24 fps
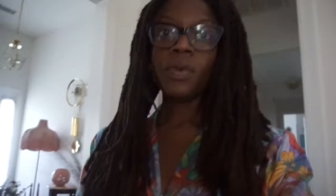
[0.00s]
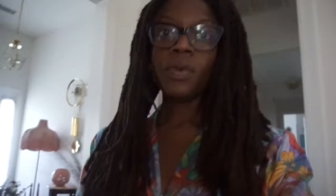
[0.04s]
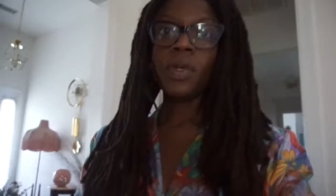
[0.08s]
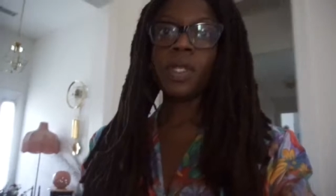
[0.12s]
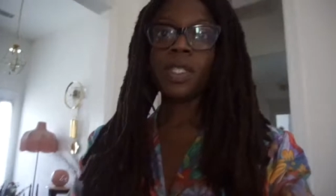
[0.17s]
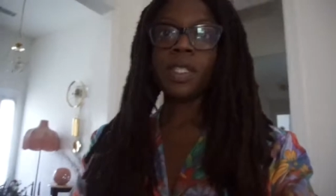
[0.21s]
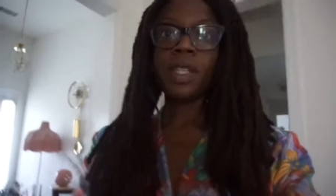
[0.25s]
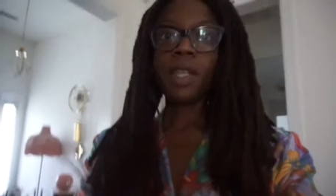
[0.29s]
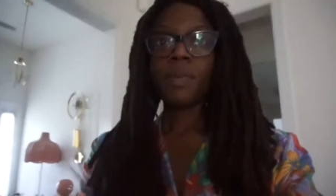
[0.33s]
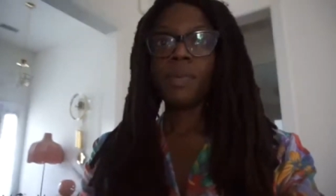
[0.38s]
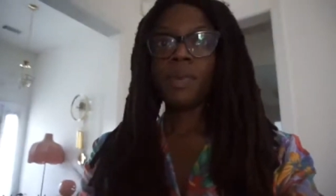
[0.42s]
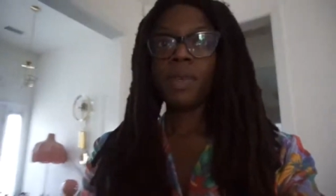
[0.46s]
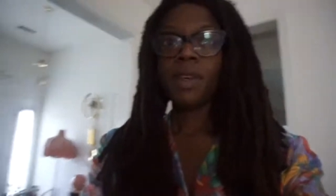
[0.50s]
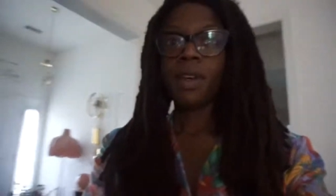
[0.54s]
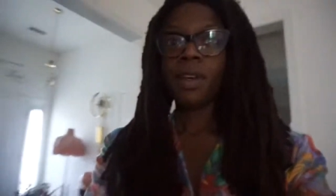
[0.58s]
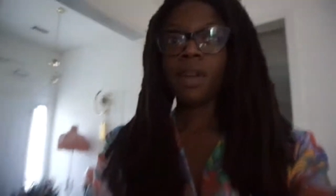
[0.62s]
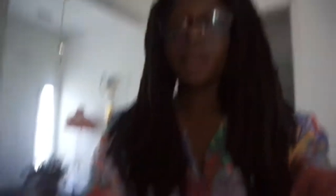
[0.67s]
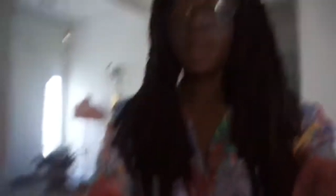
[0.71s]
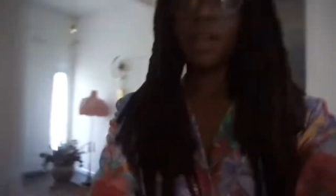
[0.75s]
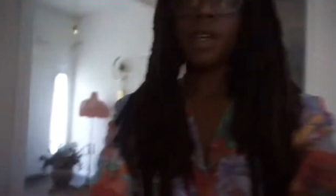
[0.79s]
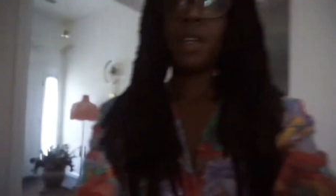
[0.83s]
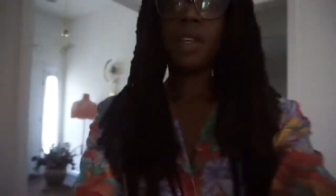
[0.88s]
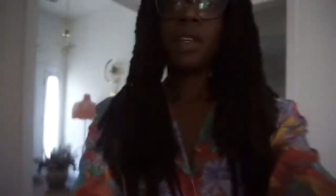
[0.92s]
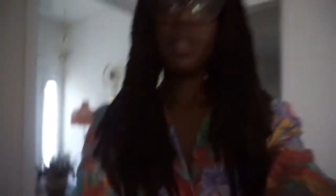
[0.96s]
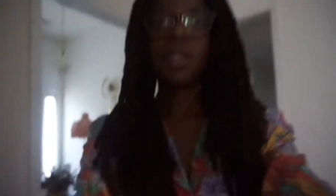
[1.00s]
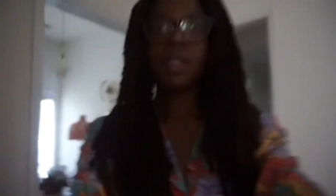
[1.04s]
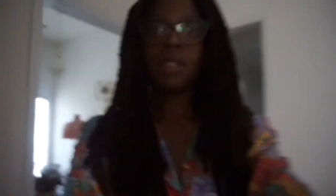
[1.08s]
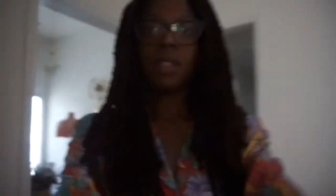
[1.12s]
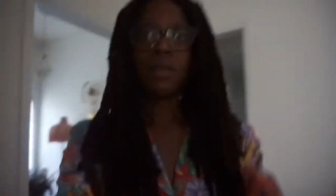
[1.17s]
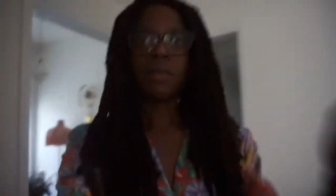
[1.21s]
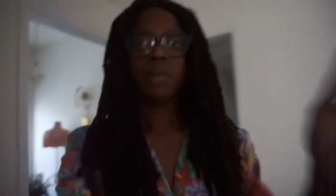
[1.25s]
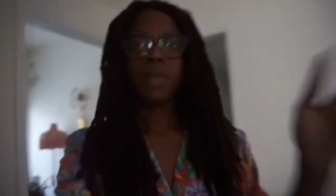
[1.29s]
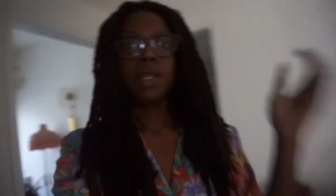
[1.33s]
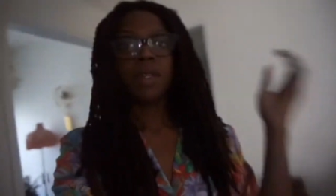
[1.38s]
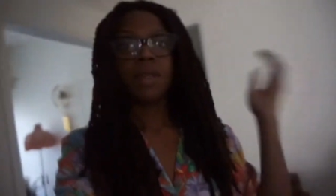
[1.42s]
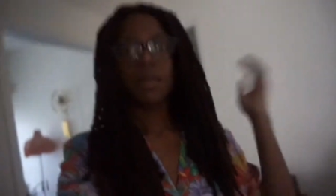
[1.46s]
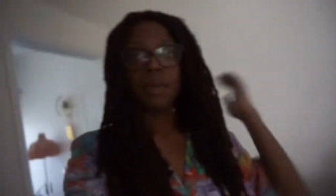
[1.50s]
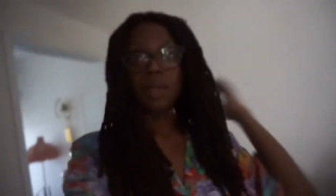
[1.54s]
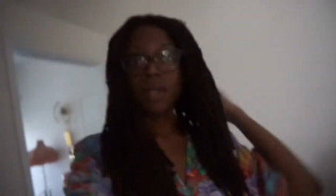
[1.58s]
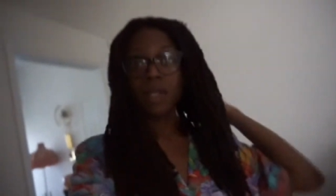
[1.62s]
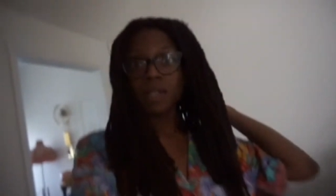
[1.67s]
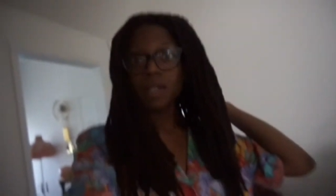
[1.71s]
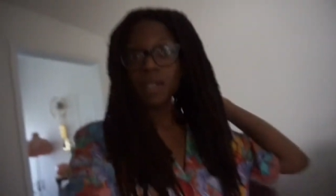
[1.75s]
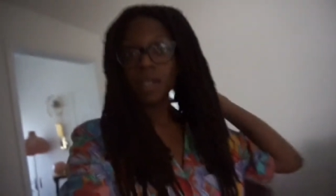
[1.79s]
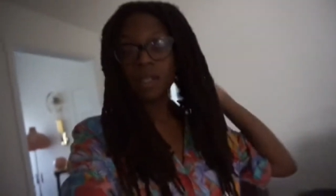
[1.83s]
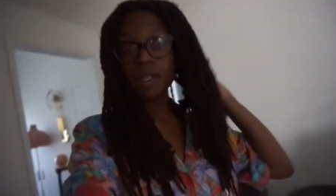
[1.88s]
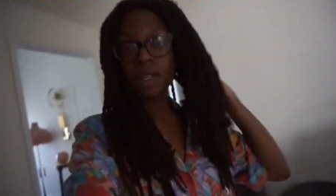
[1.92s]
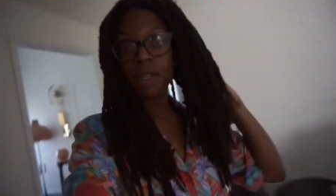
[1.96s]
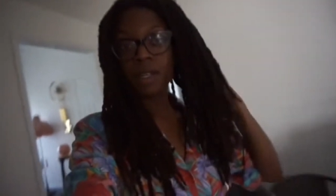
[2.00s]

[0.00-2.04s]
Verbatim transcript: What's up, y'all? It's been a minute.